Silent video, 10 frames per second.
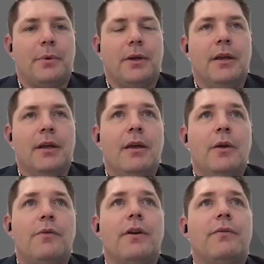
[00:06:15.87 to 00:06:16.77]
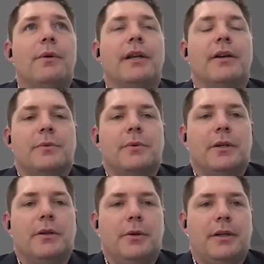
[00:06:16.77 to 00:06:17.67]
But for everyone else, when
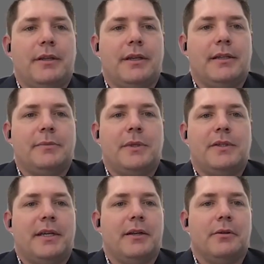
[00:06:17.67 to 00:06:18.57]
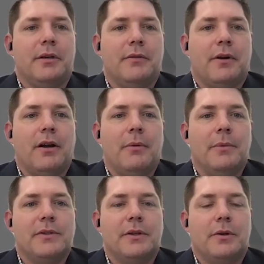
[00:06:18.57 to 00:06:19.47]
you look at these particular
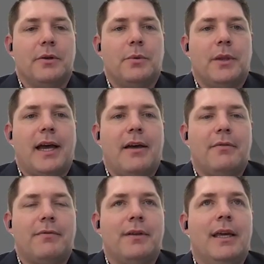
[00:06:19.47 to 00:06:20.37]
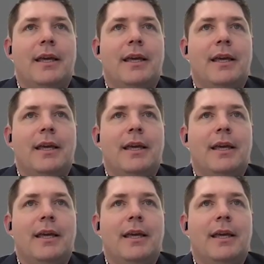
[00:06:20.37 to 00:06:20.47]
environments, you know, you'll have,